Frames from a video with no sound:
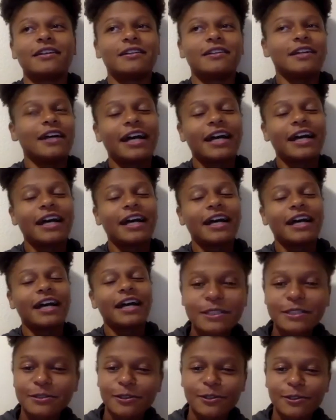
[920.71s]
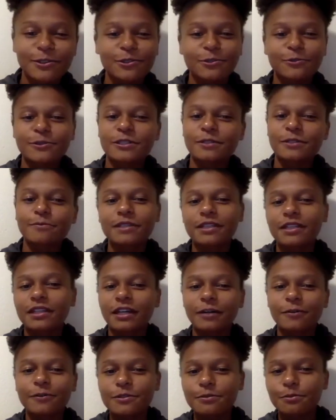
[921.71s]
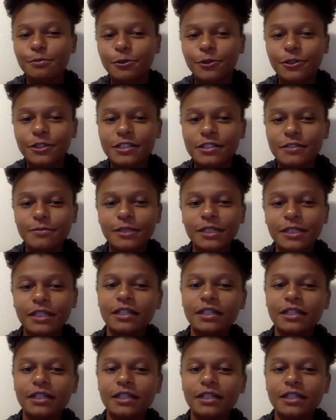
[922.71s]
academics also was something that was important to me,